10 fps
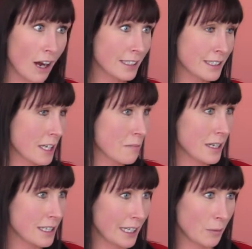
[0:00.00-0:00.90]
I started
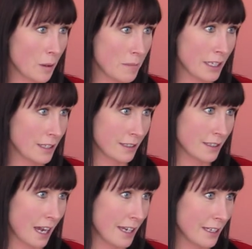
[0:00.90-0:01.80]
meditating 1 minute a
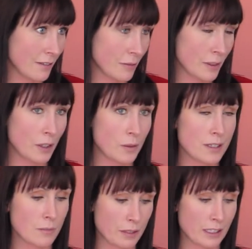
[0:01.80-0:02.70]
day when
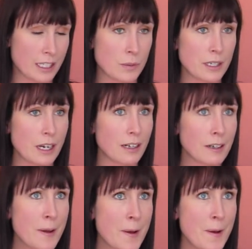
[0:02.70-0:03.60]
the kids were young,
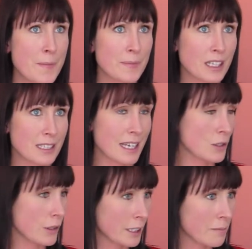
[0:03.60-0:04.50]
because that's
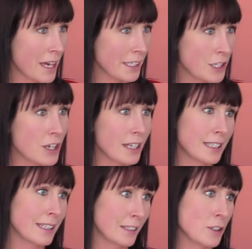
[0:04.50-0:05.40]
all I can manage,
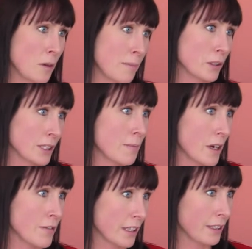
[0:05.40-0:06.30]
and built up
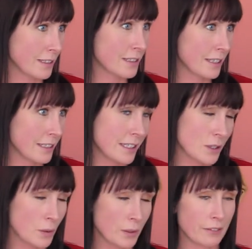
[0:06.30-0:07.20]
over the last 10 years
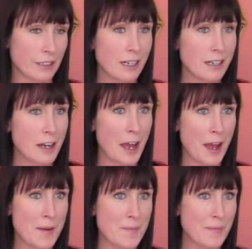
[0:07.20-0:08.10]
or whatever.
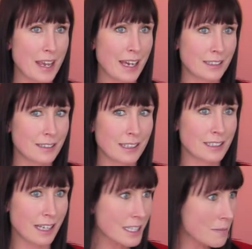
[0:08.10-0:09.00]
And it
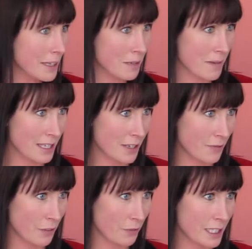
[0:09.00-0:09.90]
does make a massive
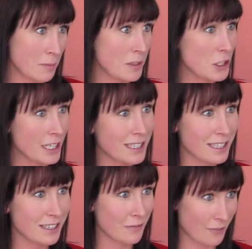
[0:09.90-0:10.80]
difference, but she's
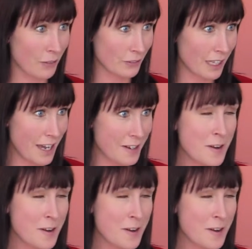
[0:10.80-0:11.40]
felt that.